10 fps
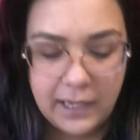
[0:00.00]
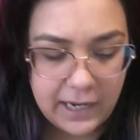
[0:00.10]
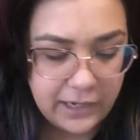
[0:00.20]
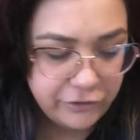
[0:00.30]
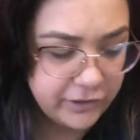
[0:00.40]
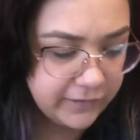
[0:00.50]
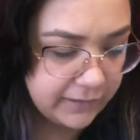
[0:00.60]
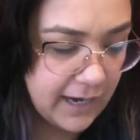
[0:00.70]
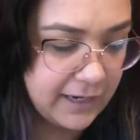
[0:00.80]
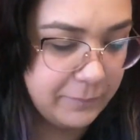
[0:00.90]
It just
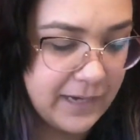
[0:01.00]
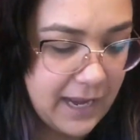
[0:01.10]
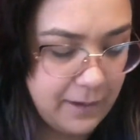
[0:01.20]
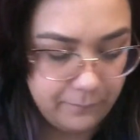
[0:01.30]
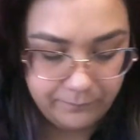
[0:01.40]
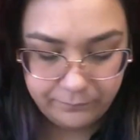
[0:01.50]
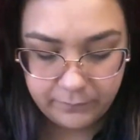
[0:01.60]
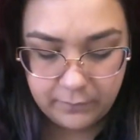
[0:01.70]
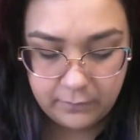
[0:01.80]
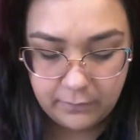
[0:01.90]
kind of became,
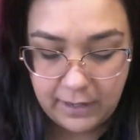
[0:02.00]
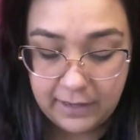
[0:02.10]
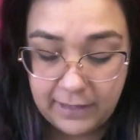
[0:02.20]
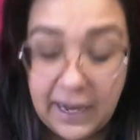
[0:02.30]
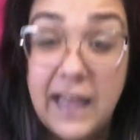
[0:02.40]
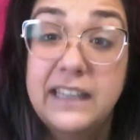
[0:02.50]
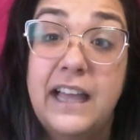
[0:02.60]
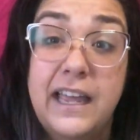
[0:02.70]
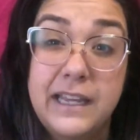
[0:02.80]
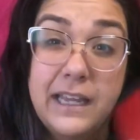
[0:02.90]
like, I
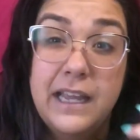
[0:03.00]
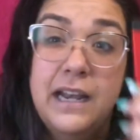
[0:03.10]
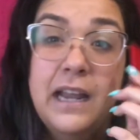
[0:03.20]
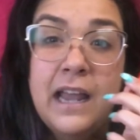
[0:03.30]
like it,